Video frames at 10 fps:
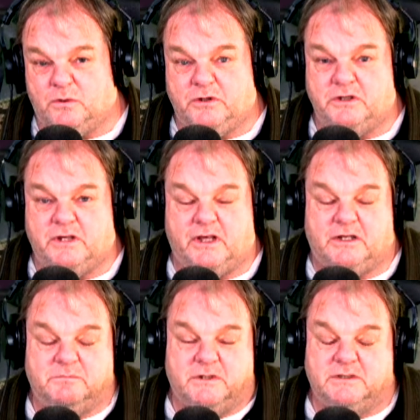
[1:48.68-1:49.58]

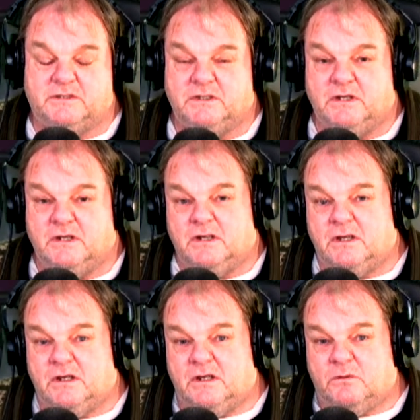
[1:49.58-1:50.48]
containment,
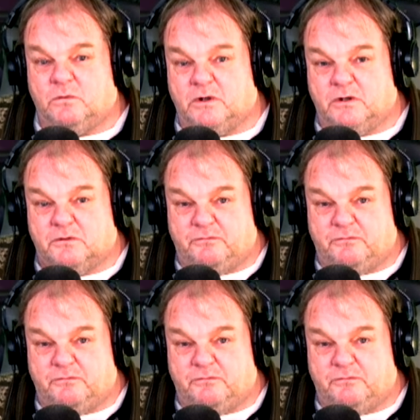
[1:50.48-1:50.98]
where the